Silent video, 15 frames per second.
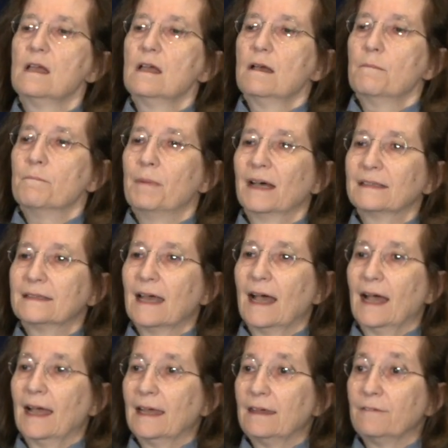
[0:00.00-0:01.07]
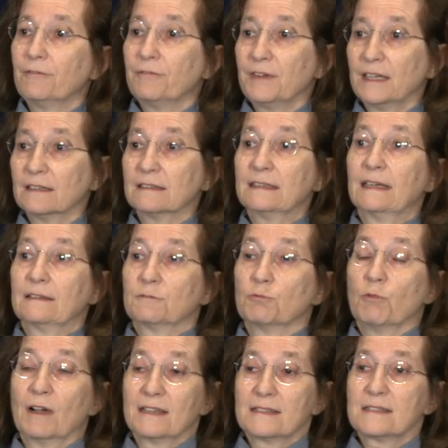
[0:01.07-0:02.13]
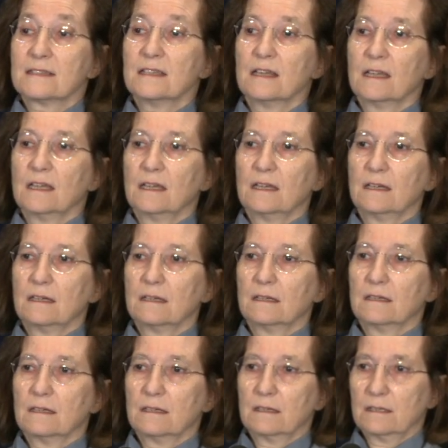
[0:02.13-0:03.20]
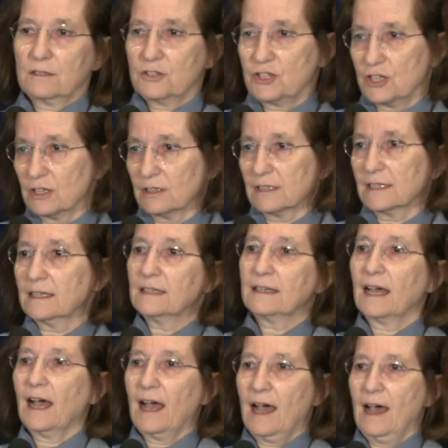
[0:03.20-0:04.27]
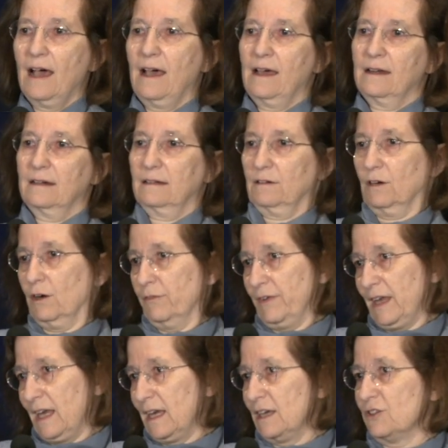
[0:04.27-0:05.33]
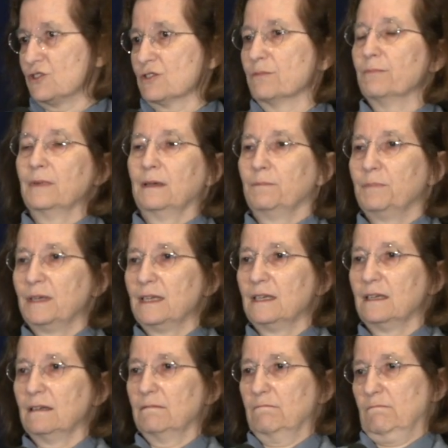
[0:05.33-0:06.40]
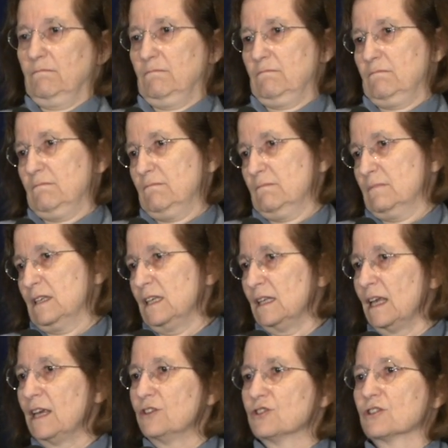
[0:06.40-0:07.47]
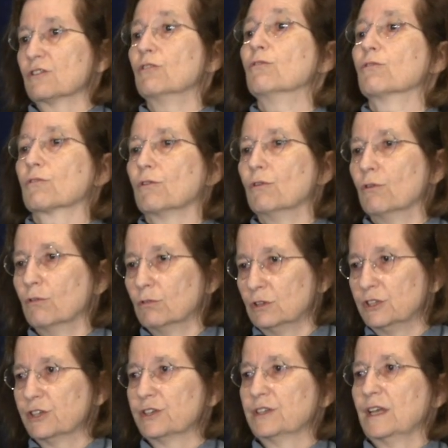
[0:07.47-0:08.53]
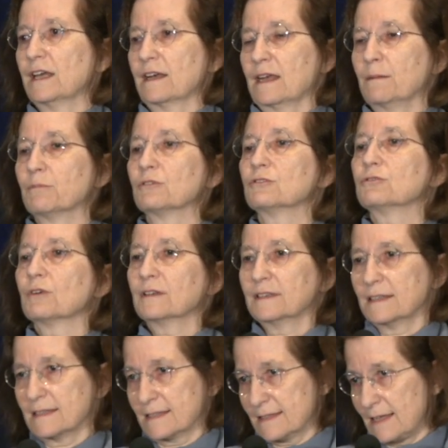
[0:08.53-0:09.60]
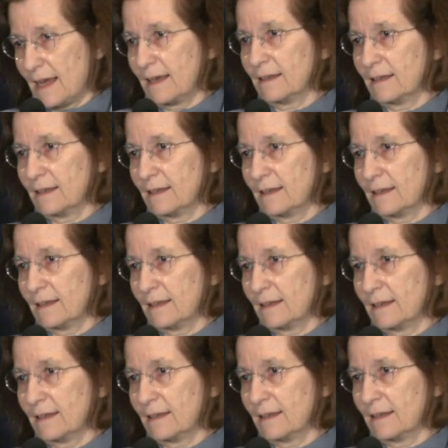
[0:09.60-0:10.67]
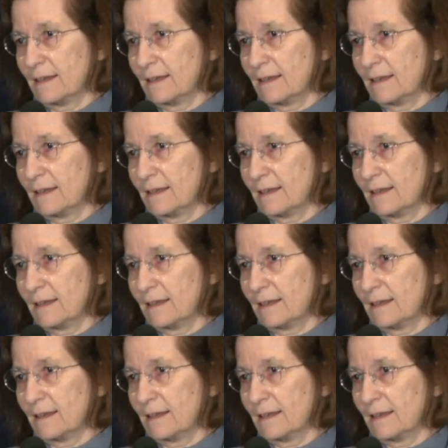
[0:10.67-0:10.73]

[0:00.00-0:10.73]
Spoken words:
But I feel that once the children are of age, maybe teenager or older, they're able to understand what's going on with